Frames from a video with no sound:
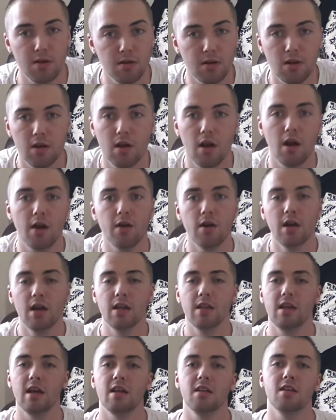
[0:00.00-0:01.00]
You know, at
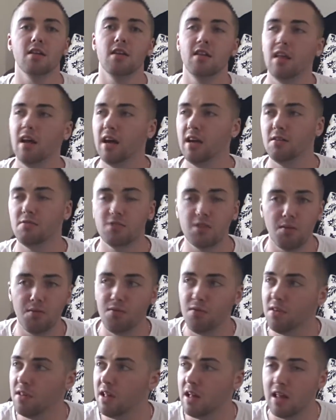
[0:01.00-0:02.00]
the end of the day, if
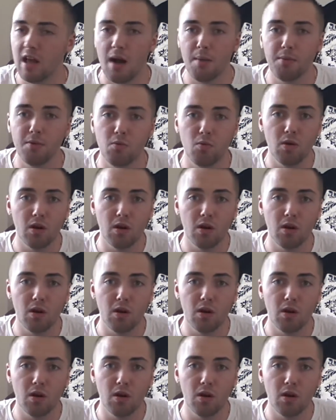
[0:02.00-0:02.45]
something did happen,